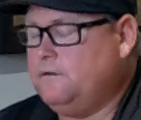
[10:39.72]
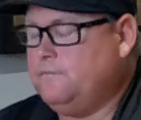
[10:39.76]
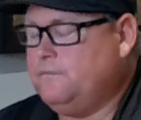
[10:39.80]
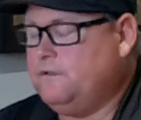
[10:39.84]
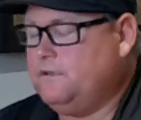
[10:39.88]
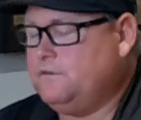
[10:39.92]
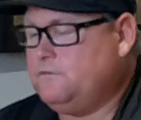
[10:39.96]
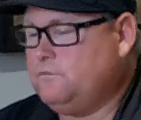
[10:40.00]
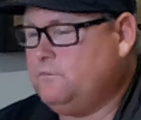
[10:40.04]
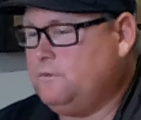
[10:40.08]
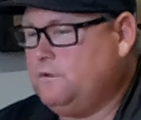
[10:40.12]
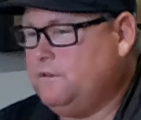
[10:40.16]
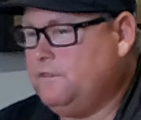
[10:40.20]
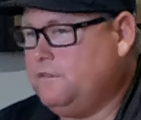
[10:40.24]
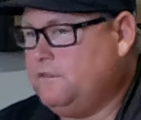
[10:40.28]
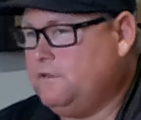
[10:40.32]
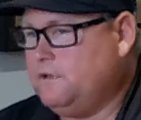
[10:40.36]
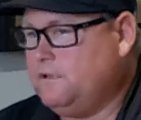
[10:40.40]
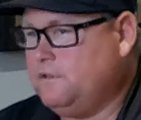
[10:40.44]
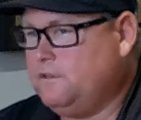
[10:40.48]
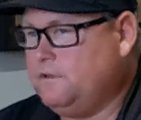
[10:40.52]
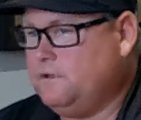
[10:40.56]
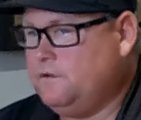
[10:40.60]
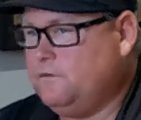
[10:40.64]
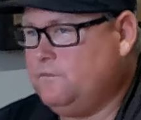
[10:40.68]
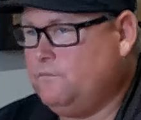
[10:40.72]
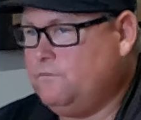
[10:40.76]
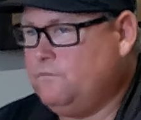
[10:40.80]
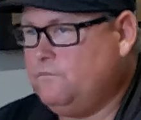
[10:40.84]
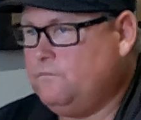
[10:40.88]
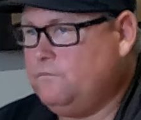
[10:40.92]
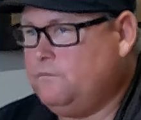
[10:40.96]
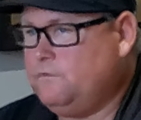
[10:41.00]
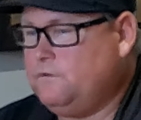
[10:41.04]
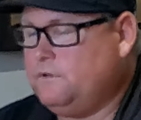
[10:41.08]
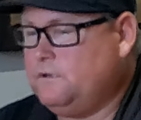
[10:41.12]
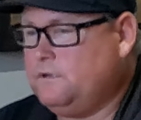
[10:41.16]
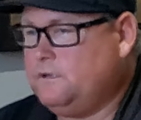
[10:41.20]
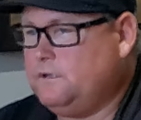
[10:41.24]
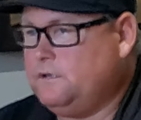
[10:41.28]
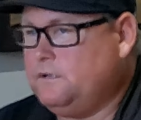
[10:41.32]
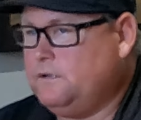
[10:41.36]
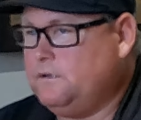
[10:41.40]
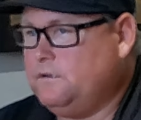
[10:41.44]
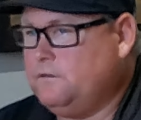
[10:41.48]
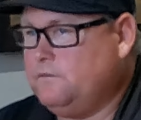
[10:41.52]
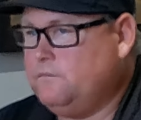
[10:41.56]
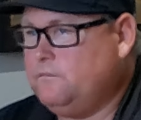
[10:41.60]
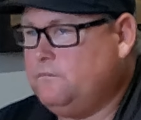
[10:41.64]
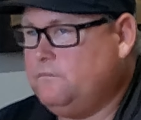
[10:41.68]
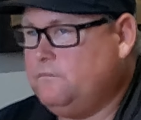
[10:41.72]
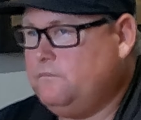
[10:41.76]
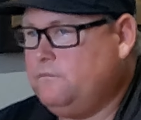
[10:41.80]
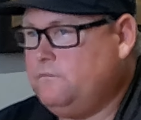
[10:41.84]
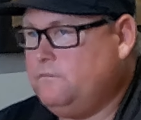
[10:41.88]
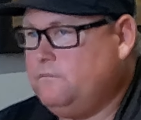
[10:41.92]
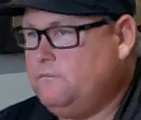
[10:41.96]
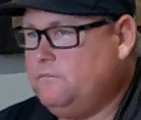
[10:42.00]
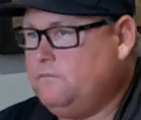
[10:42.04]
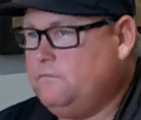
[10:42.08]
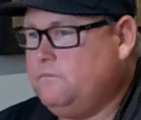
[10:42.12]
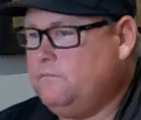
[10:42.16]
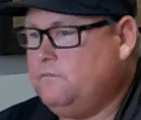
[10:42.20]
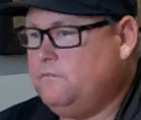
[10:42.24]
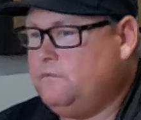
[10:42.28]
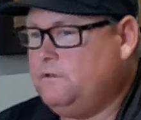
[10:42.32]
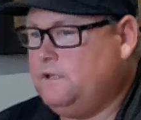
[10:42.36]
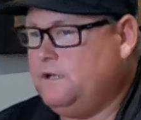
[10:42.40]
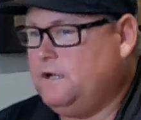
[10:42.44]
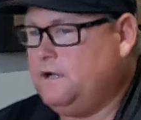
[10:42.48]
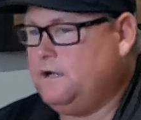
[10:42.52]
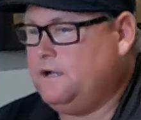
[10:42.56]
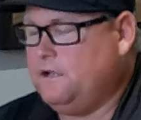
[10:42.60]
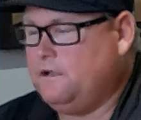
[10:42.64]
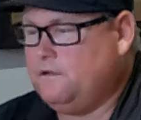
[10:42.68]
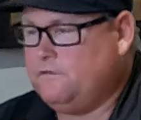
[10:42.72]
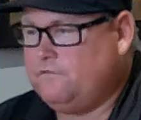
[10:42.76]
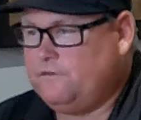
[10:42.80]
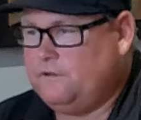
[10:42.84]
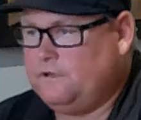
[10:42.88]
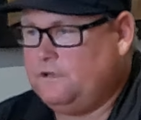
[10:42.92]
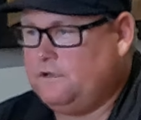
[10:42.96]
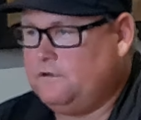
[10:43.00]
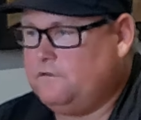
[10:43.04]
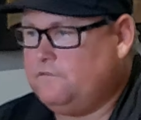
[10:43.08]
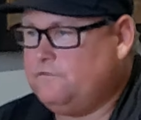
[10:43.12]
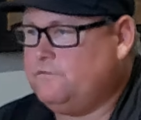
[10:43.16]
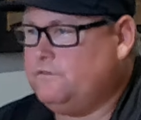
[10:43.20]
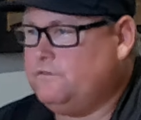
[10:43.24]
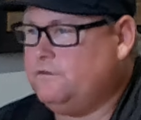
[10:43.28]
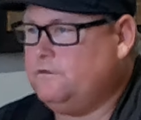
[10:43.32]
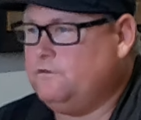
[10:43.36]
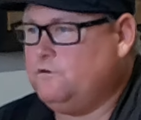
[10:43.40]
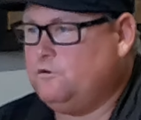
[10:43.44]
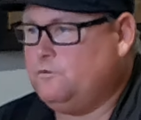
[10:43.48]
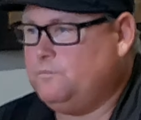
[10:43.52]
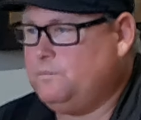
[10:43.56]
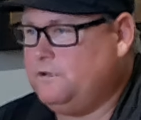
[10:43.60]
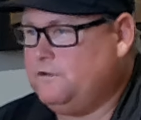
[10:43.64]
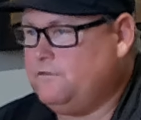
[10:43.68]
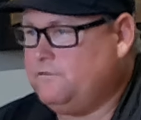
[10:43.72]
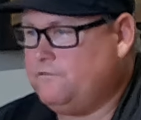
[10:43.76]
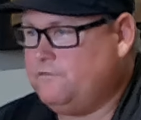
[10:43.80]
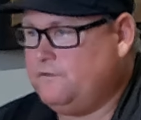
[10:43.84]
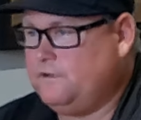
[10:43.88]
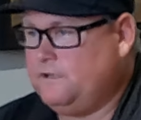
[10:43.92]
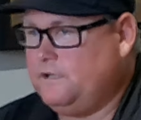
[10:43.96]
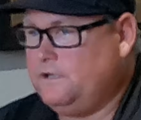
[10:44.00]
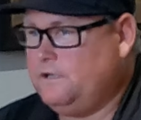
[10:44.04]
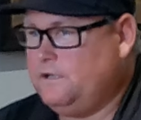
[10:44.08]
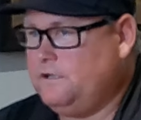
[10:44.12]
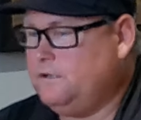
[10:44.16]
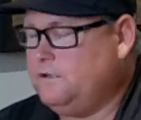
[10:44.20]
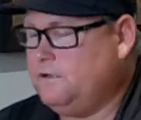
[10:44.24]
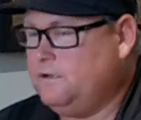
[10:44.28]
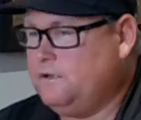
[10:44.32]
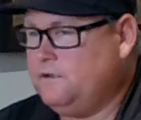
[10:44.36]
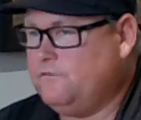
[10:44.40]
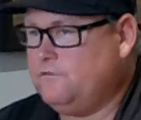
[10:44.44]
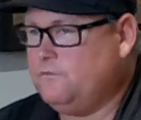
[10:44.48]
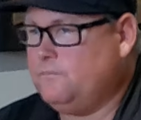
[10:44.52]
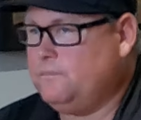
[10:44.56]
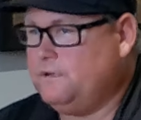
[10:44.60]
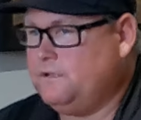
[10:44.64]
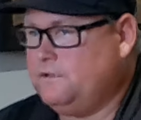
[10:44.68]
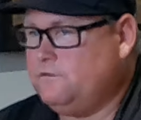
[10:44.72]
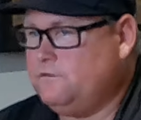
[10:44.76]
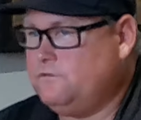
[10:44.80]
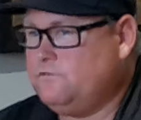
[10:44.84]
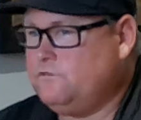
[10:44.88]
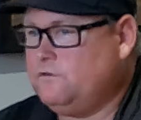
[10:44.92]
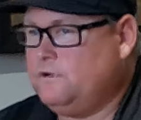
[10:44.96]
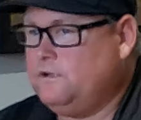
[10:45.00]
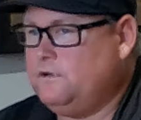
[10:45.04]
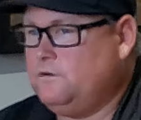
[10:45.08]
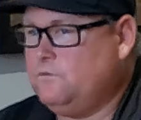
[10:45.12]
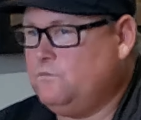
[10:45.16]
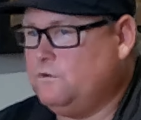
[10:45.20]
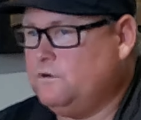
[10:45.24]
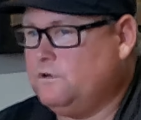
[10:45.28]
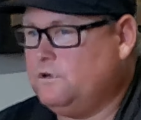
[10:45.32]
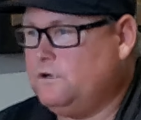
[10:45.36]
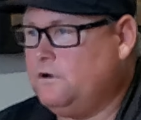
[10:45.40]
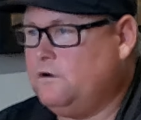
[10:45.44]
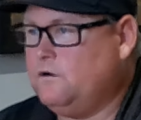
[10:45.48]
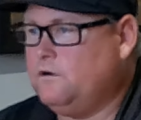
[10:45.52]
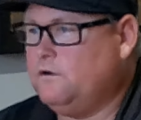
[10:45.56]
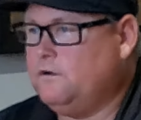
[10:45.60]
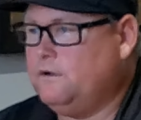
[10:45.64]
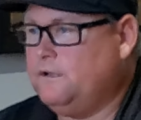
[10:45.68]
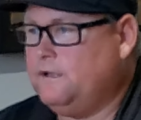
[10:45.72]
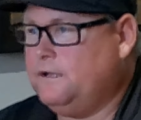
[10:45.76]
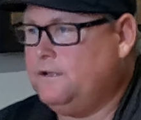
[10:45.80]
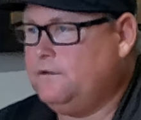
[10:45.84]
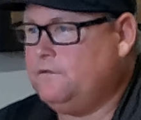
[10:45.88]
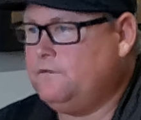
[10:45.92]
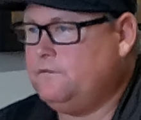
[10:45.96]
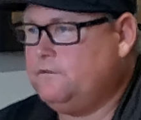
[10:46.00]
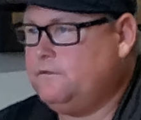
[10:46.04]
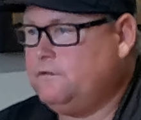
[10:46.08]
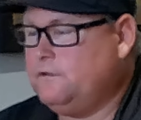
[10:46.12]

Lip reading: That's one thing that the IFF and OPFA and everybody's trying to work hard at